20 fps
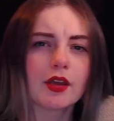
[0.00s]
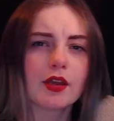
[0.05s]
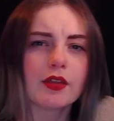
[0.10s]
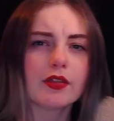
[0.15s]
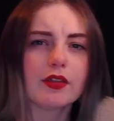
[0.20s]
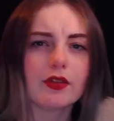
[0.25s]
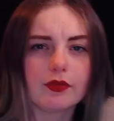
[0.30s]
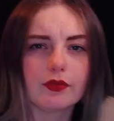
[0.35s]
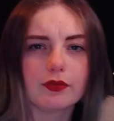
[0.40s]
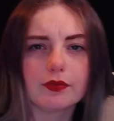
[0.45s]

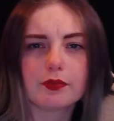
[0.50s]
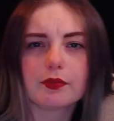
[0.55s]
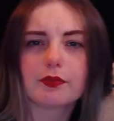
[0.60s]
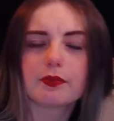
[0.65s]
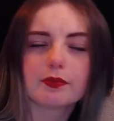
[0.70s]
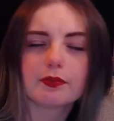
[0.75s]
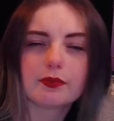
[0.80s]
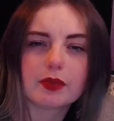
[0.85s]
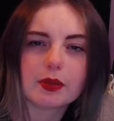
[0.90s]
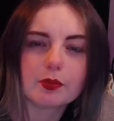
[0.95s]
that have
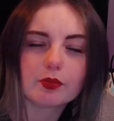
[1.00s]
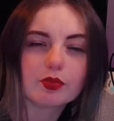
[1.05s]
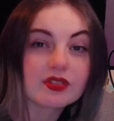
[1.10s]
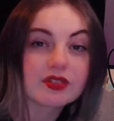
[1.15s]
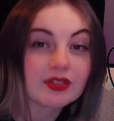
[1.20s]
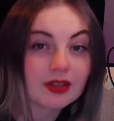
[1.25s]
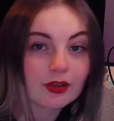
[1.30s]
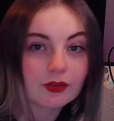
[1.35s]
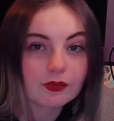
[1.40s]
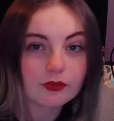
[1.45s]
been
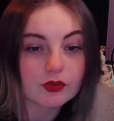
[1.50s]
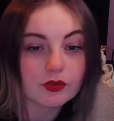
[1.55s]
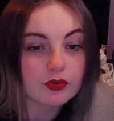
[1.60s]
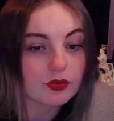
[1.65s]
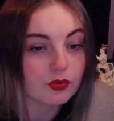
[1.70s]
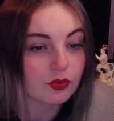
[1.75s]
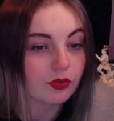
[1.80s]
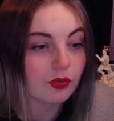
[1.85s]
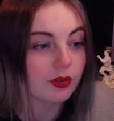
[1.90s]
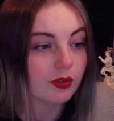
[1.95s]
preserved for
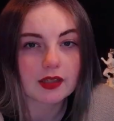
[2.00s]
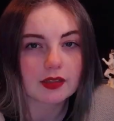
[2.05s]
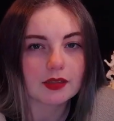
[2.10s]
so long,